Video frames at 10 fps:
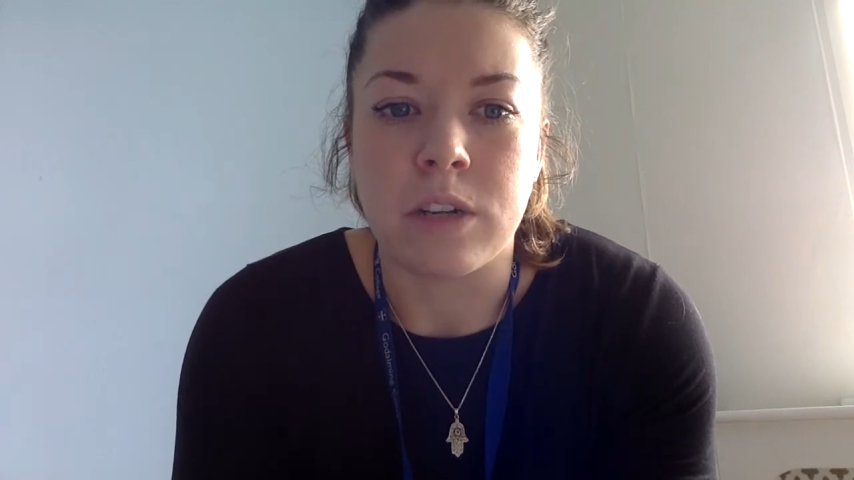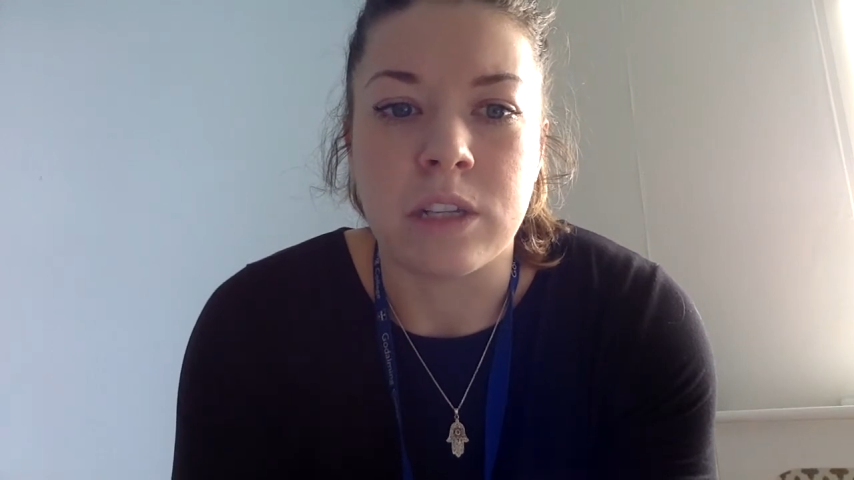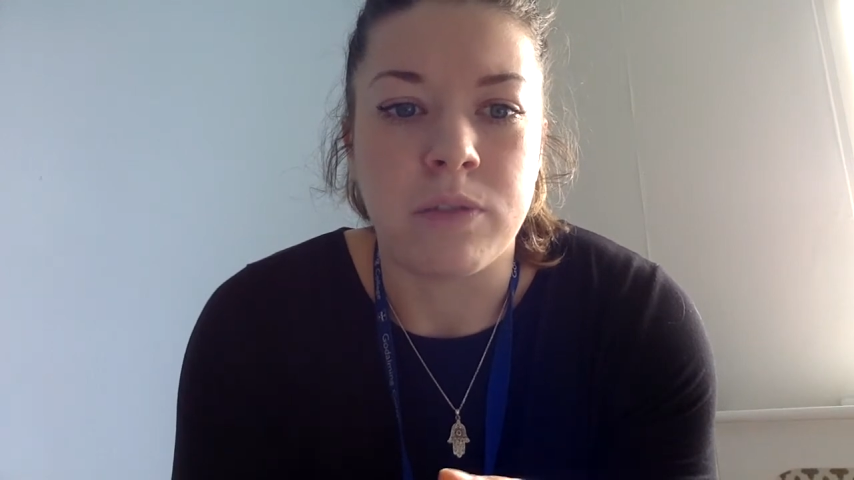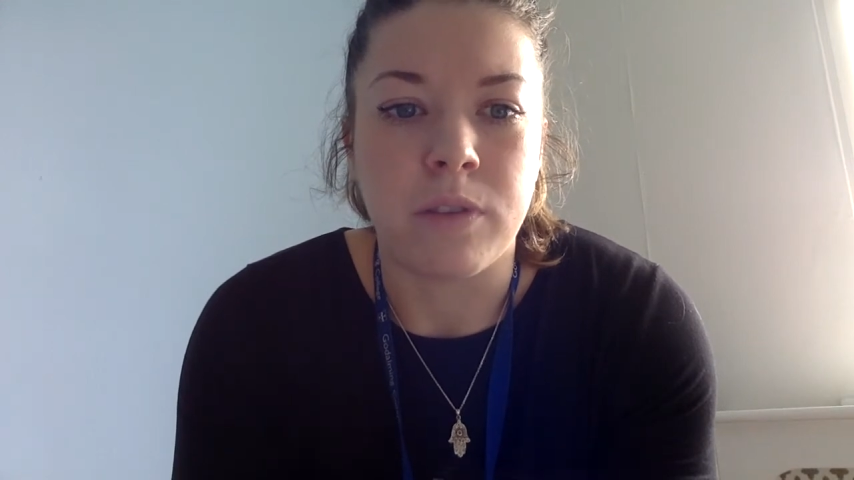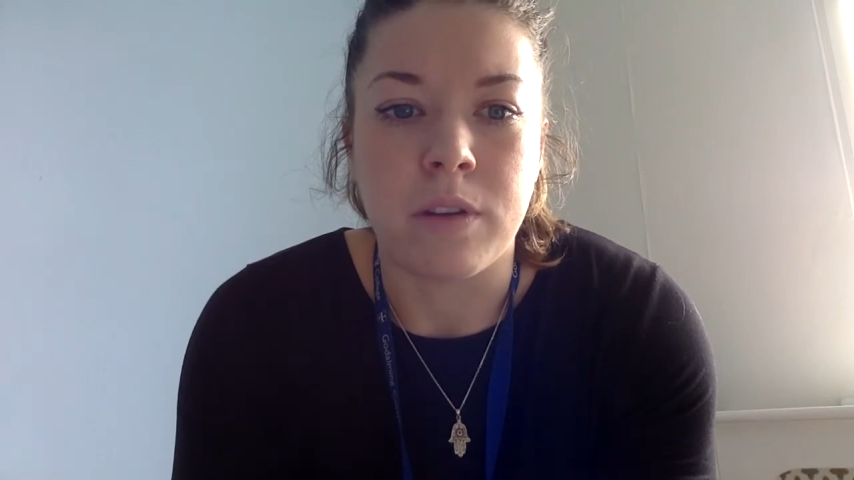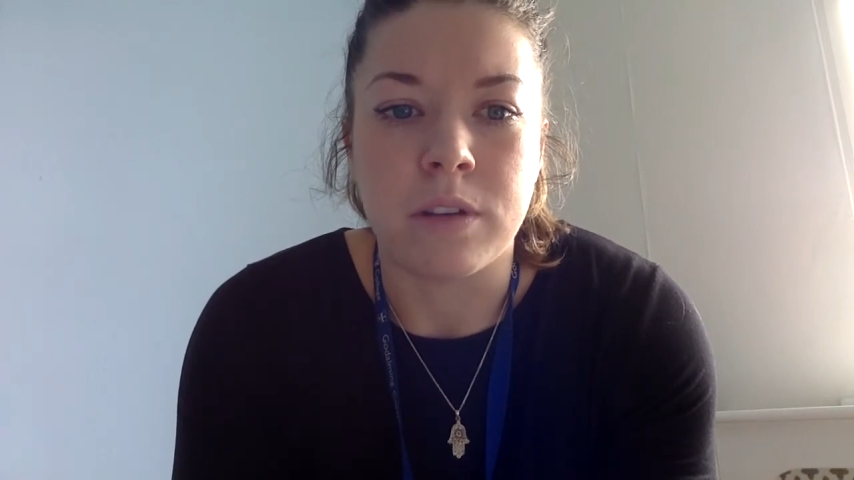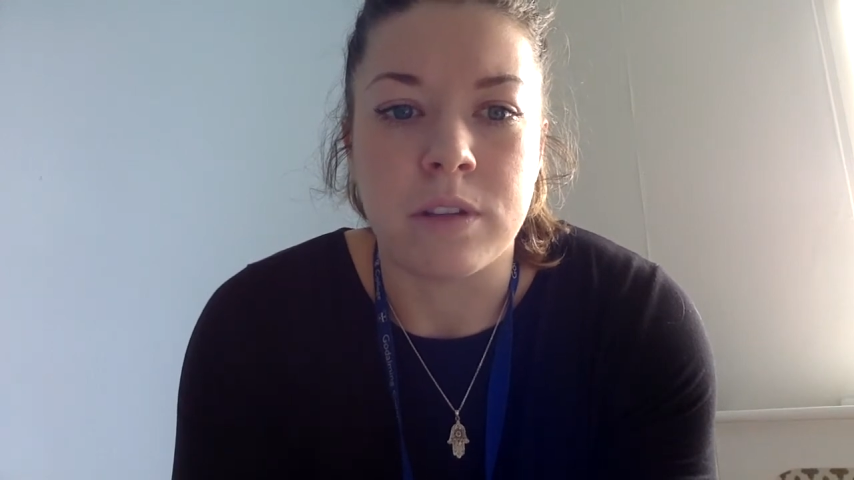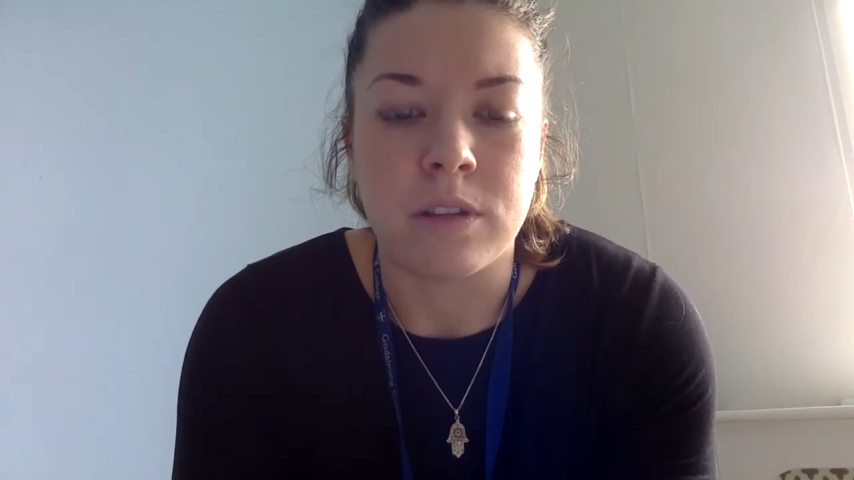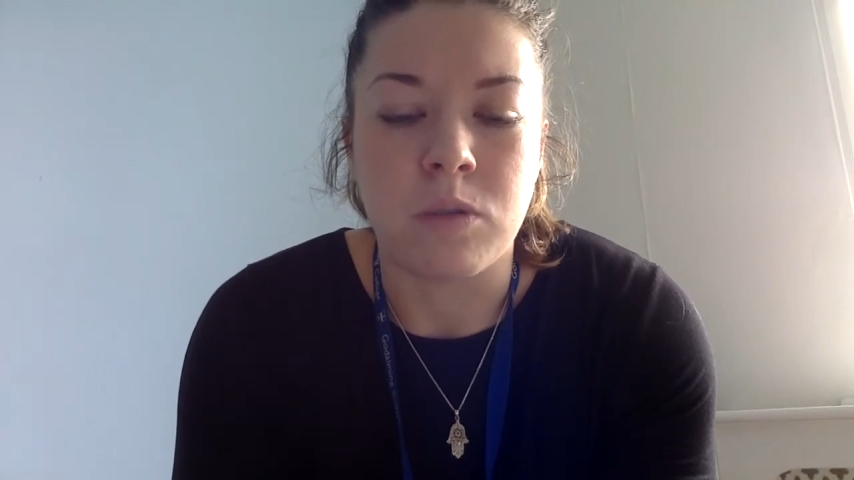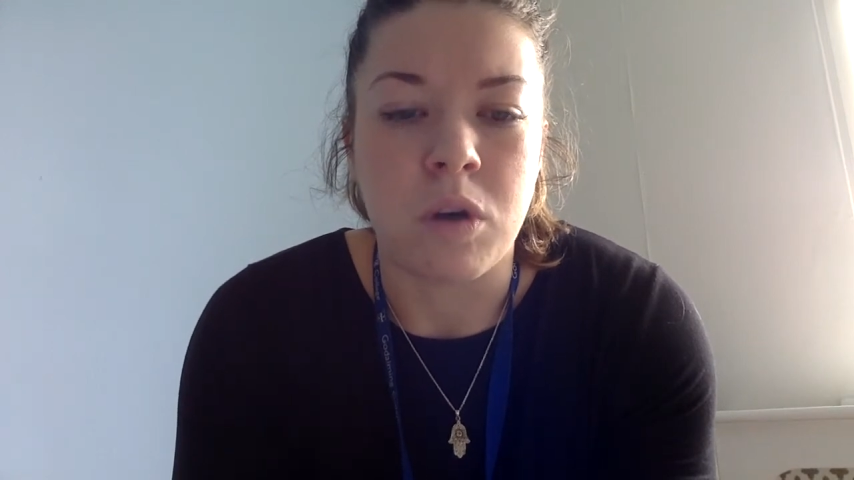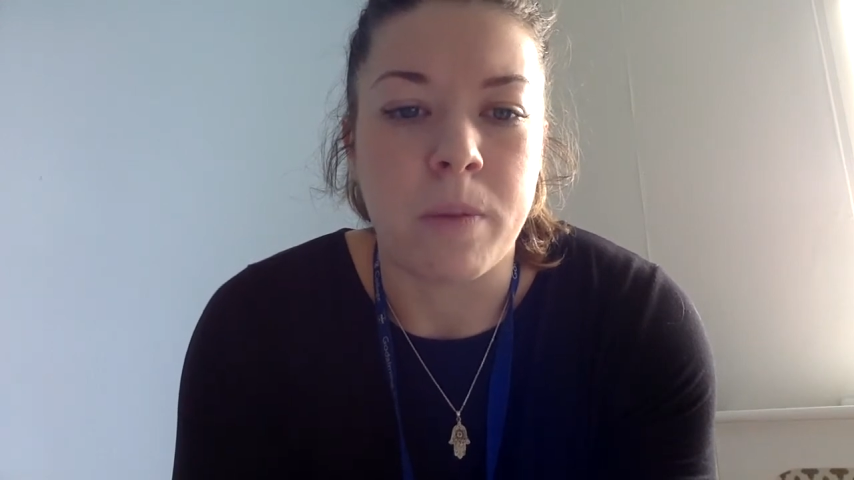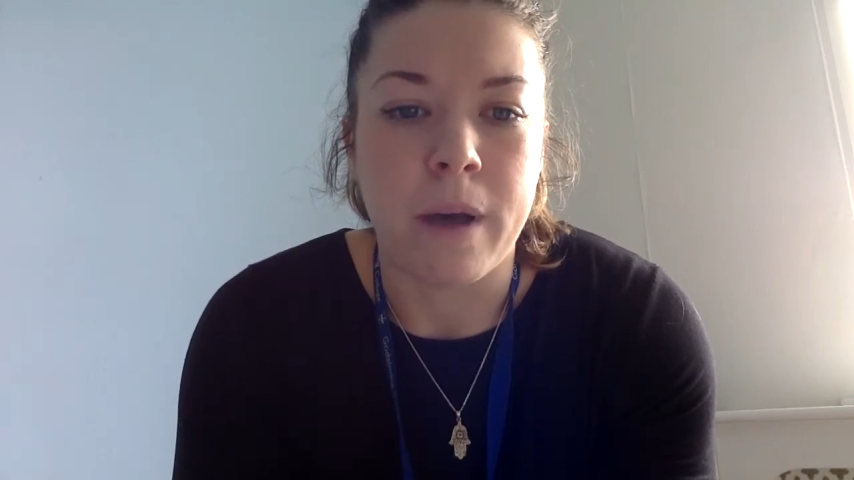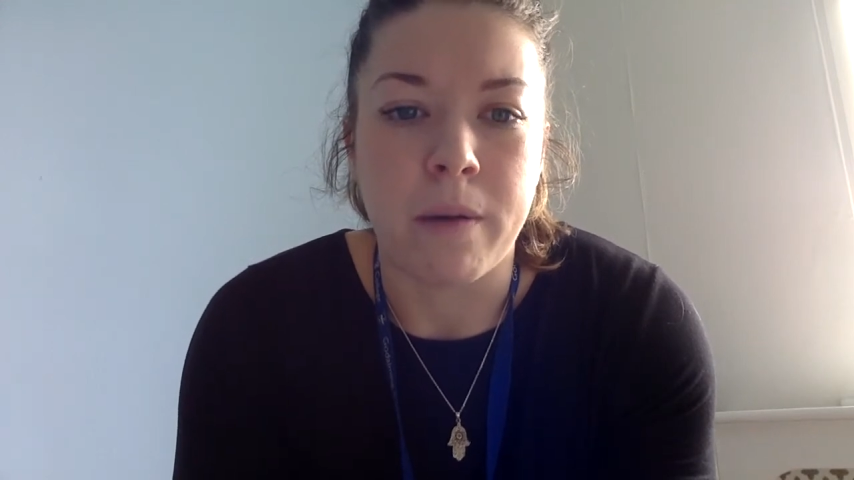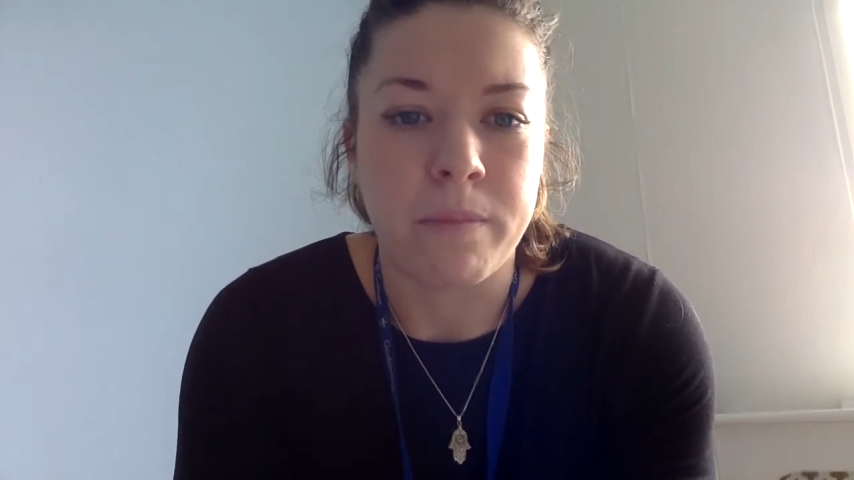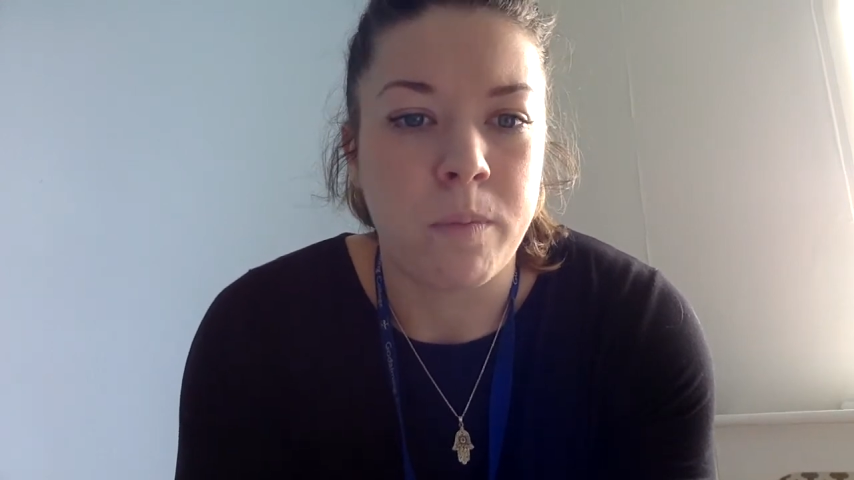interference and talk
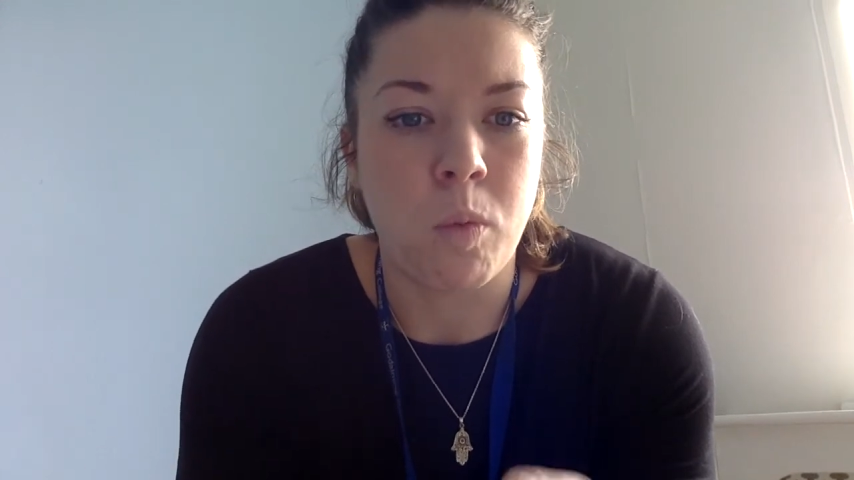about